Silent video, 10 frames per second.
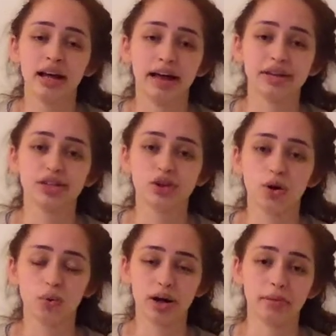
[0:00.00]
And they
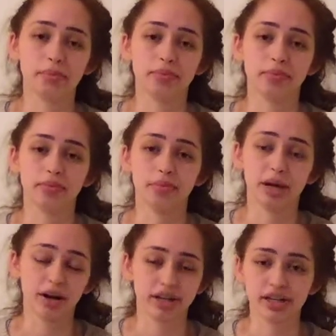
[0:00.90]
don't want
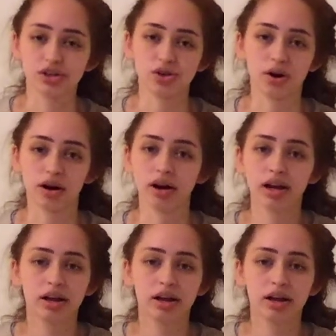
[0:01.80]
Americans, or